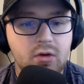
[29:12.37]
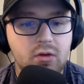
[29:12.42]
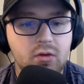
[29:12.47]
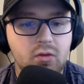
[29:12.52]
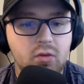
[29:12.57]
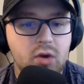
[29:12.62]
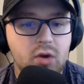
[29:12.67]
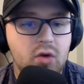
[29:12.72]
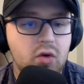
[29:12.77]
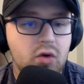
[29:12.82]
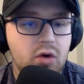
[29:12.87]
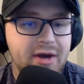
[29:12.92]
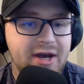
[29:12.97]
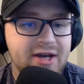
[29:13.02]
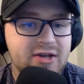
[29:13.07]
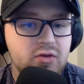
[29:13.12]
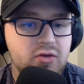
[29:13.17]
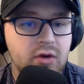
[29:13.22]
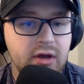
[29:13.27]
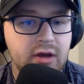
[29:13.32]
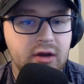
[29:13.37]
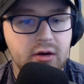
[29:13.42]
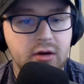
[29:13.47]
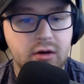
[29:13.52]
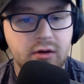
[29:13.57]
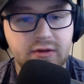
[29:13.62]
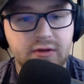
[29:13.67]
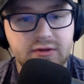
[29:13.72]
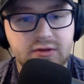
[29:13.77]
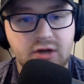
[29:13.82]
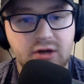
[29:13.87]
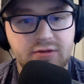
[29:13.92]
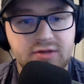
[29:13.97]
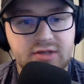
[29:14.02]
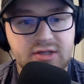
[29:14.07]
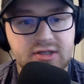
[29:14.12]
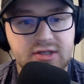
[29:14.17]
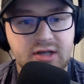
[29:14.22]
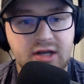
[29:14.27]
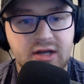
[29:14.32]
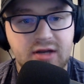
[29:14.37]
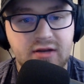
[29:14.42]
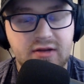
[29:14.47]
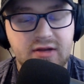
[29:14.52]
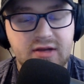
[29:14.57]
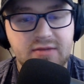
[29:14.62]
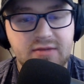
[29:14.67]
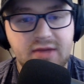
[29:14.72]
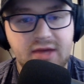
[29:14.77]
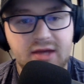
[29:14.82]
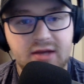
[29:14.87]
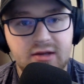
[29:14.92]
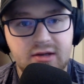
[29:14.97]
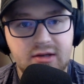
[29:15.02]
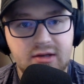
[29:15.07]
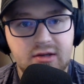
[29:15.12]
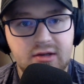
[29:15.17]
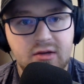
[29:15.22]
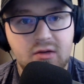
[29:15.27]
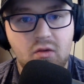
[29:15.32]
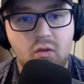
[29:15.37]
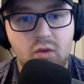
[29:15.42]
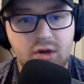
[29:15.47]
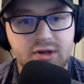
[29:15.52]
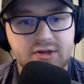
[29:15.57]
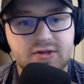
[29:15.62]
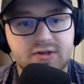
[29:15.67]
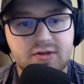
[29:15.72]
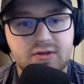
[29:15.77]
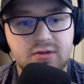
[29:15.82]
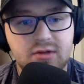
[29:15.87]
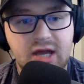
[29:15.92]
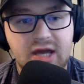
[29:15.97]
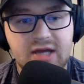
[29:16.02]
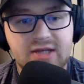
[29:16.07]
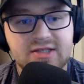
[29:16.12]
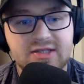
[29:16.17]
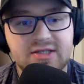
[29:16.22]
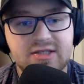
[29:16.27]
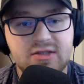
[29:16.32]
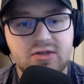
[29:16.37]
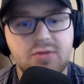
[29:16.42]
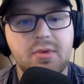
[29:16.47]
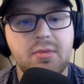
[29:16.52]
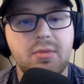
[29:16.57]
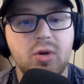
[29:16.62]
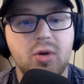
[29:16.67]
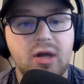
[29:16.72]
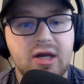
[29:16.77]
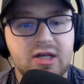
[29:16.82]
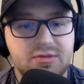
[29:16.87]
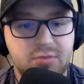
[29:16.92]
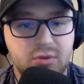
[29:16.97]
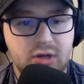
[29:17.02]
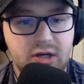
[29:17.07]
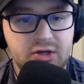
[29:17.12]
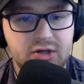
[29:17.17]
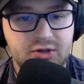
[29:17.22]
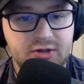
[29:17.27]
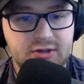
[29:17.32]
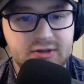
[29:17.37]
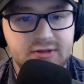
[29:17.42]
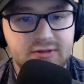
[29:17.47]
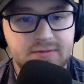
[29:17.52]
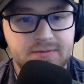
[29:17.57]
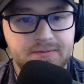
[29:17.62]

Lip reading: what quarterback is going to get hurt this offseason on a team that has Super Bowl aspirations.